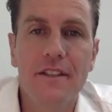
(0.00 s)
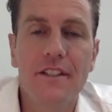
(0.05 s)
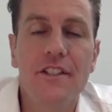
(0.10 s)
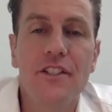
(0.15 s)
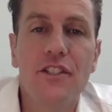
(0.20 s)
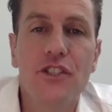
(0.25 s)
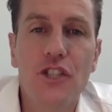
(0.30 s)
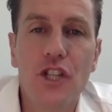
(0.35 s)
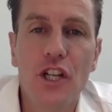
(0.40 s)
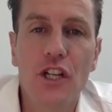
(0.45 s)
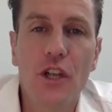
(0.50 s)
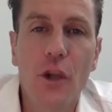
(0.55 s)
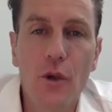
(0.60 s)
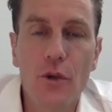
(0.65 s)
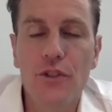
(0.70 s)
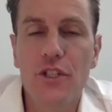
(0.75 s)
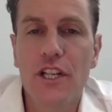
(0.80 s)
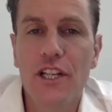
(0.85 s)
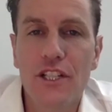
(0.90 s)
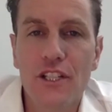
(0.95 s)
This is
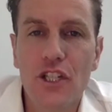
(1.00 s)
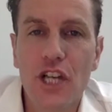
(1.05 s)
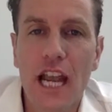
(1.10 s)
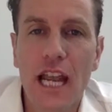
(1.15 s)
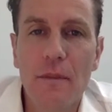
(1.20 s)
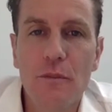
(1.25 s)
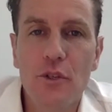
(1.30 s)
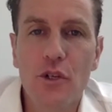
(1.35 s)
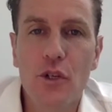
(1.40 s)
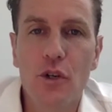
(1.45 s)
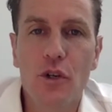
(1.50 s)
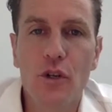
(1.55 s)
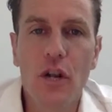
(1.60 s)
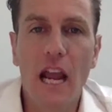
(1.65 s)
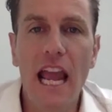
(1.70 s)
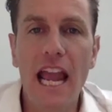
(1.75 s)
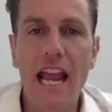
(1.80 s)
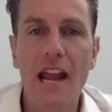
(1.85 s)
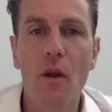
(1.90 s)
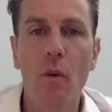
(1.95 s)
Coach James
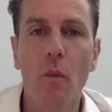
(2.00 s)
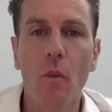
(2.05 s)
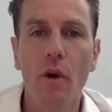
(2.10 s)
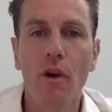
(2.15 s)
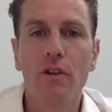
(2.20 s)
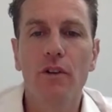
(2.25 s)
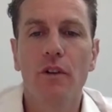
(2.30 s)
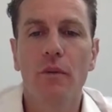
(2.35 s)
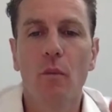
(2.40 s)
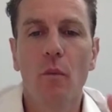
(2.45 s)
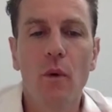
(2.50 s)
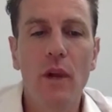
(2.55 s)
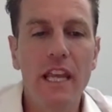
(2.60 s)
Short, and welcome.